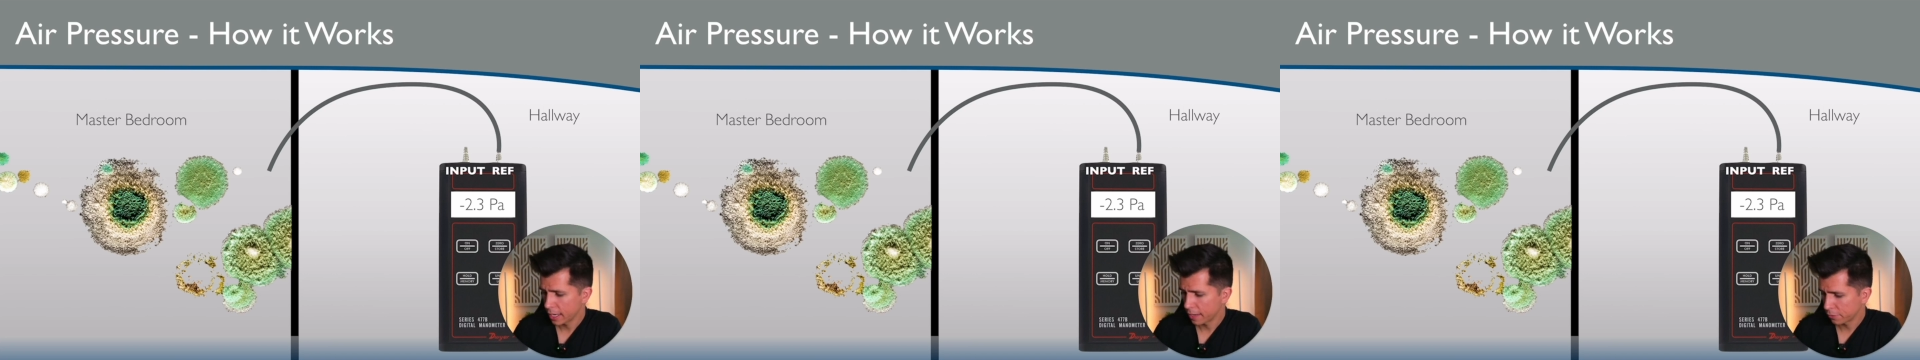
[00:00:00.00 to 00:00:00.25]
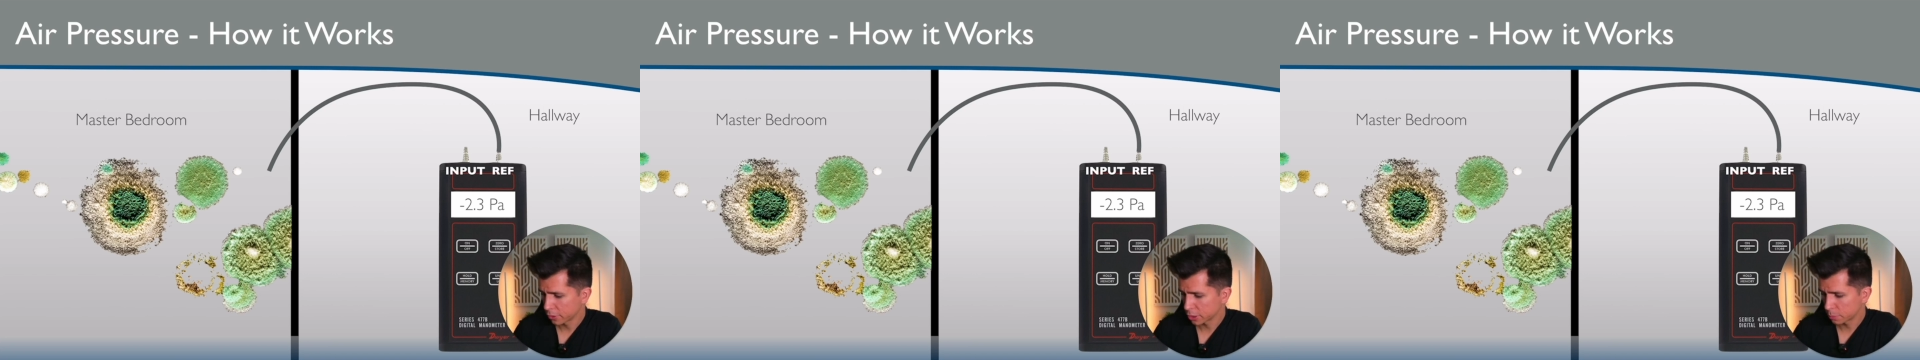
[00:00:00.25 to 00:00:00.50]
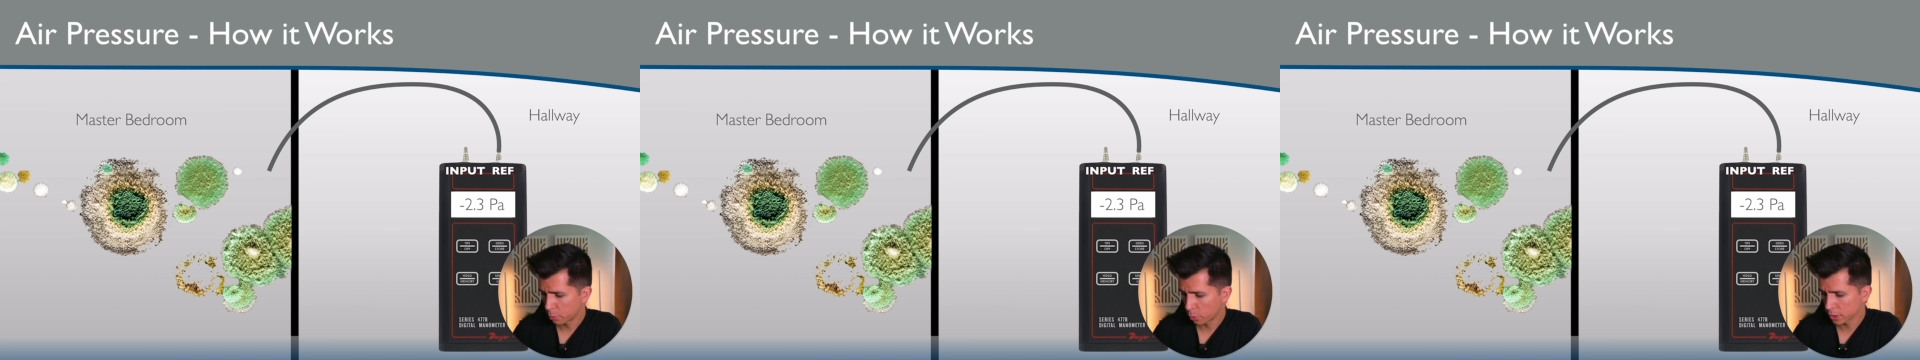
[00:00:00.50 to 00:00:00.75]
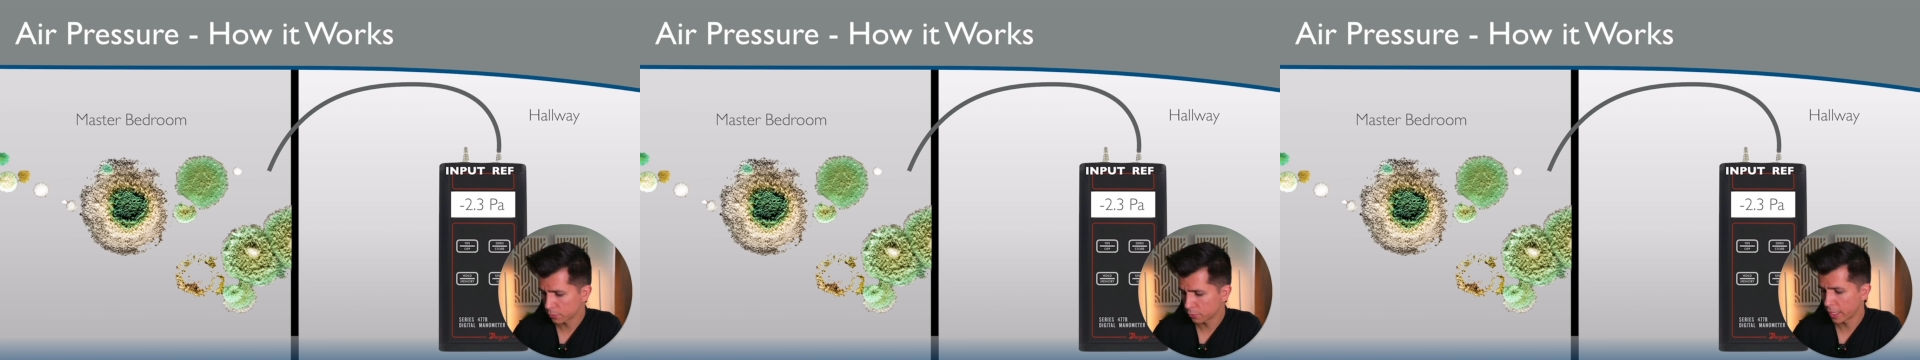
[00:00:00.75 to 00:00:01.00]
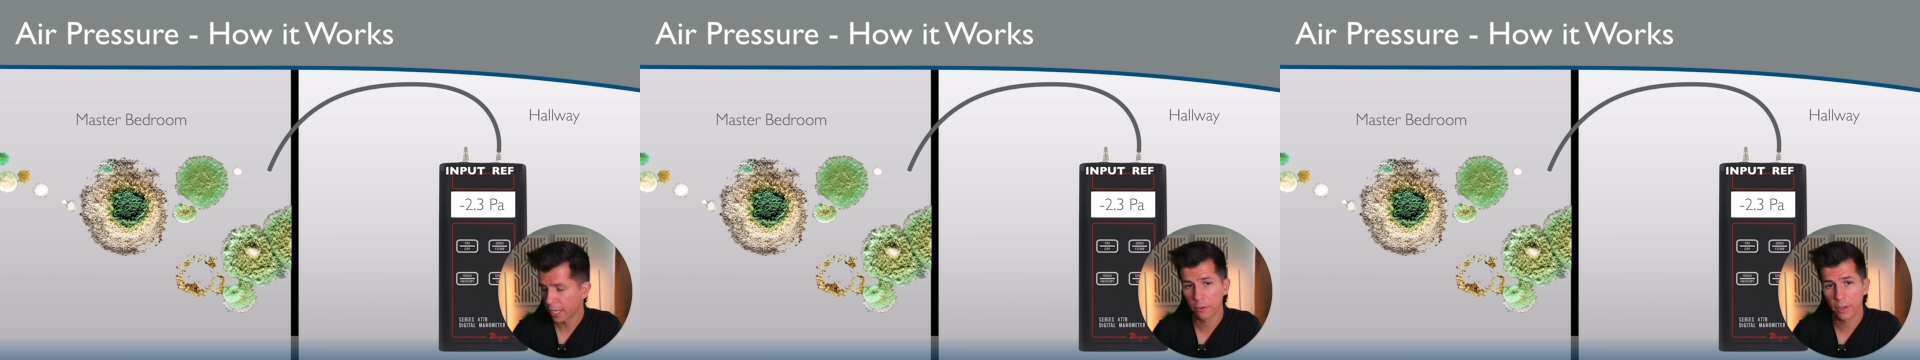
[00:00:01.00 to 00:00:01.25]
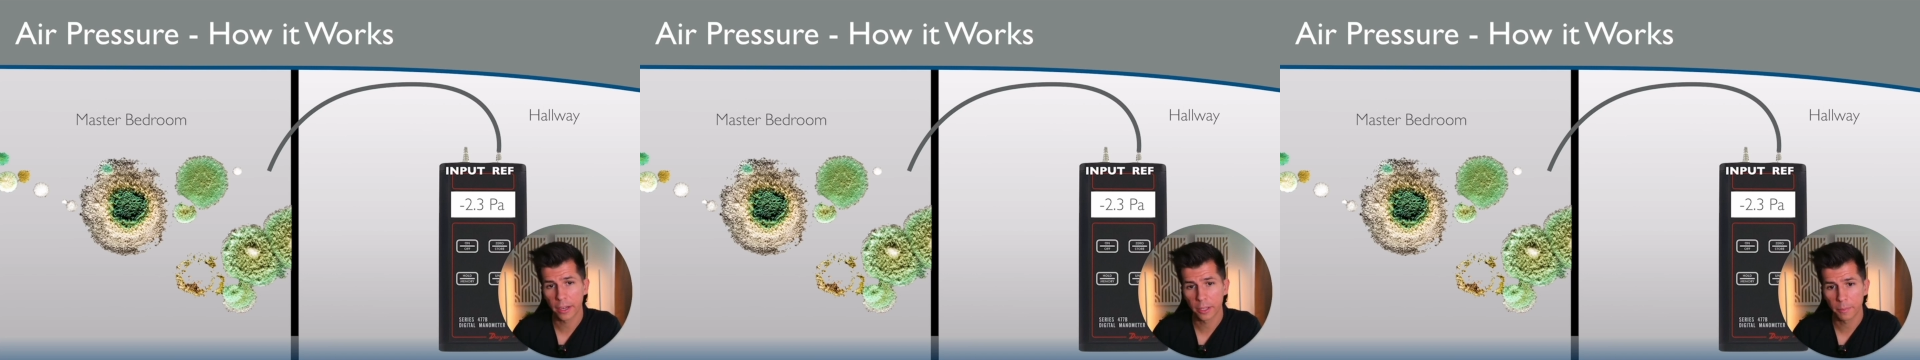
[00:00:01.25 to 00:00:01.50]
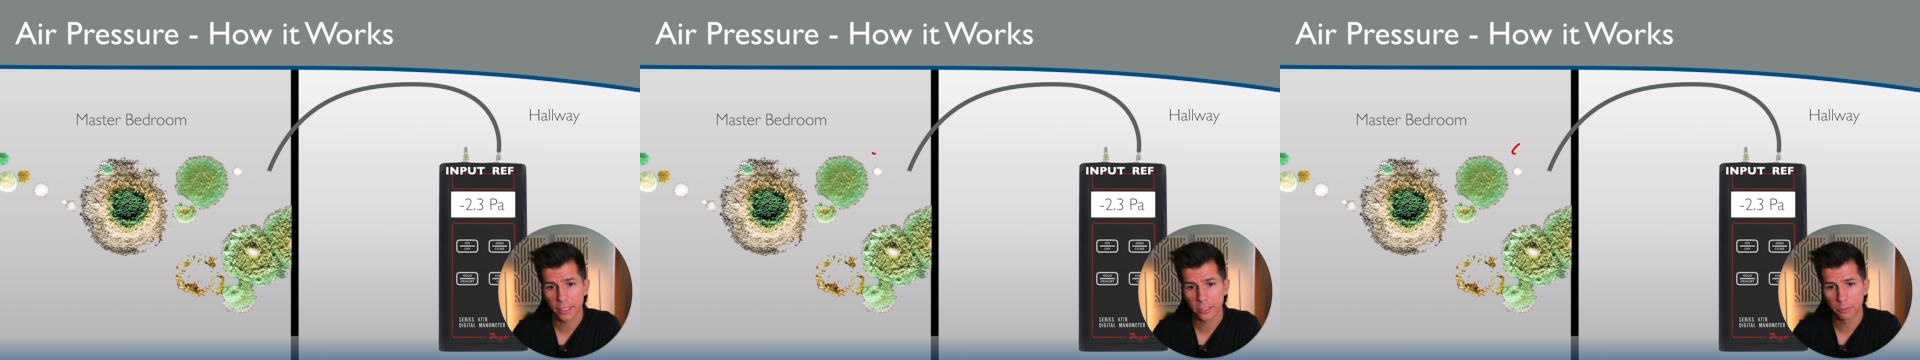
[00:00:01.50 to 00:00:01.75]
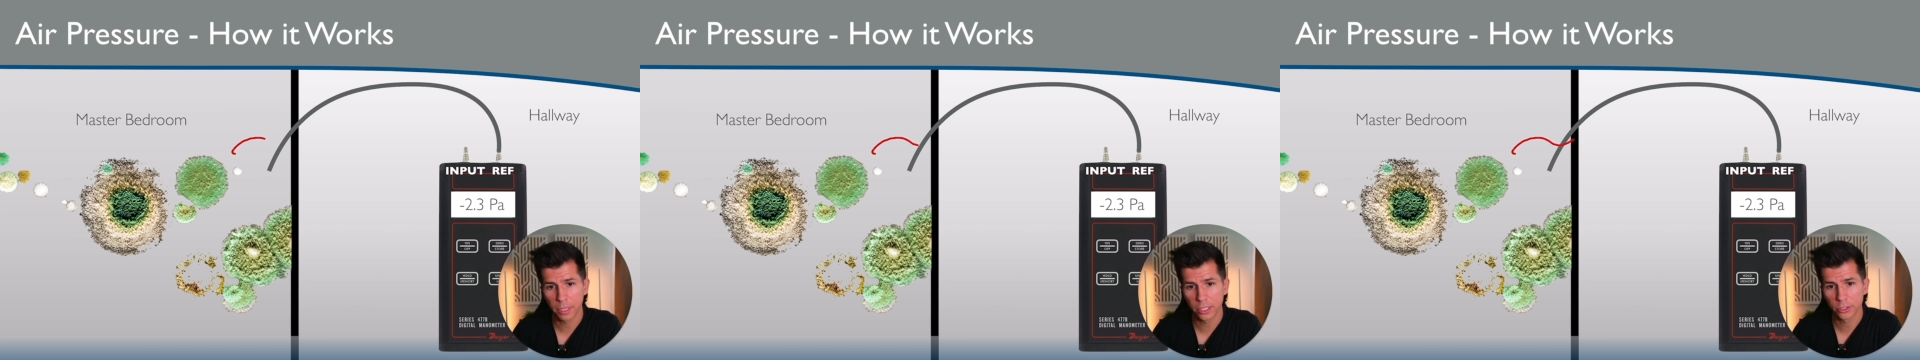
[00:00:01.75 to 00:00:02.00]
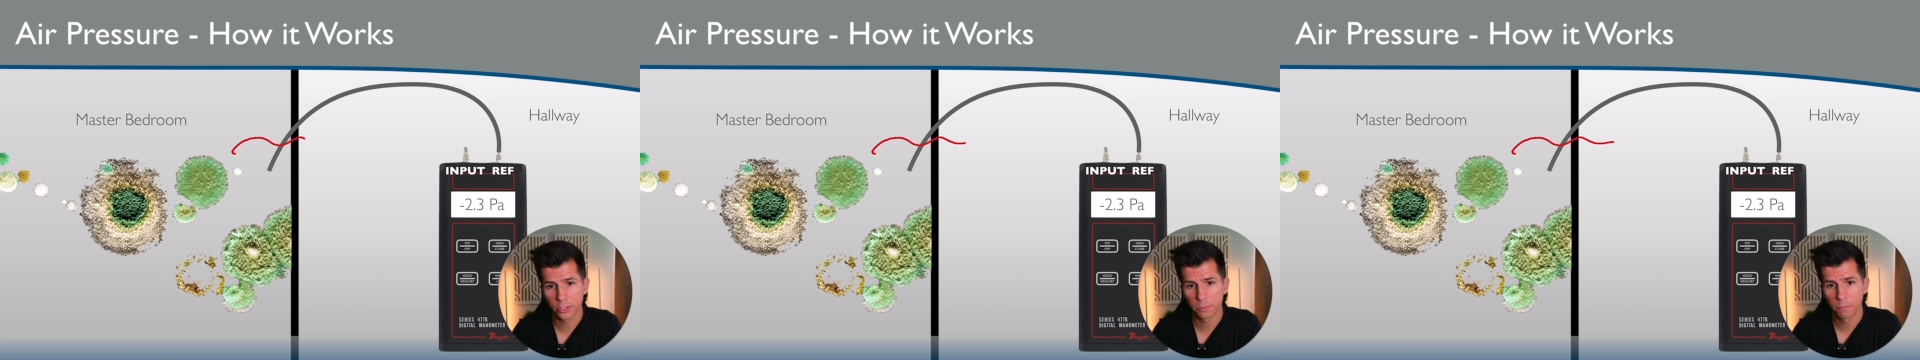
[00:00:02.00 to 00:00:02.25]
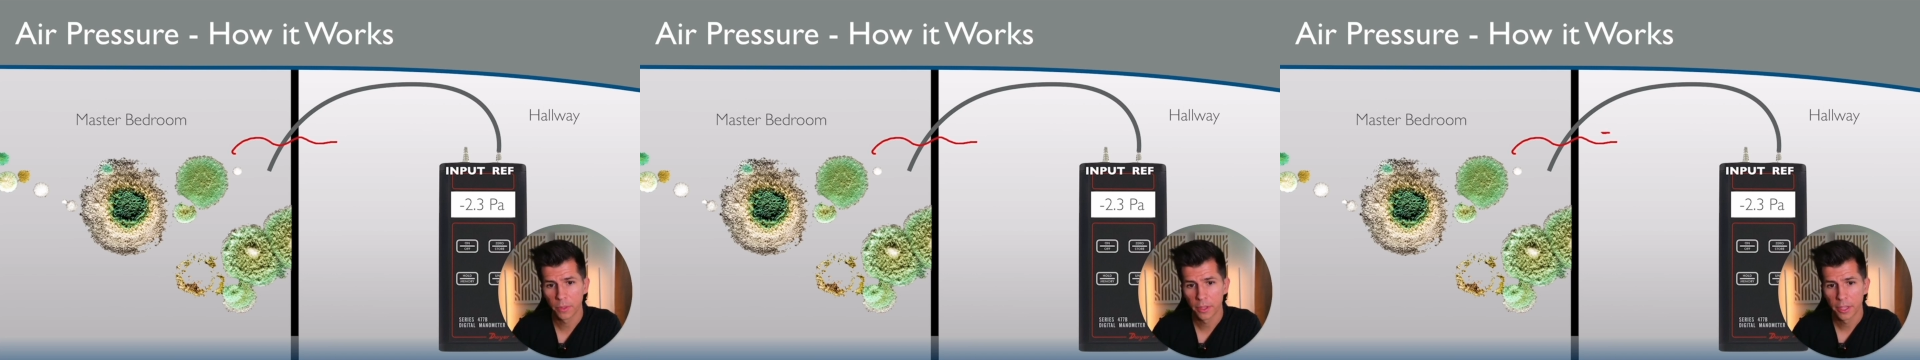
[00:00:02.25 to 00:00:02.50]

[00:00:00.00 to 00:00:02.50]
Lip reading: If there are spores flying around in the master bedroom,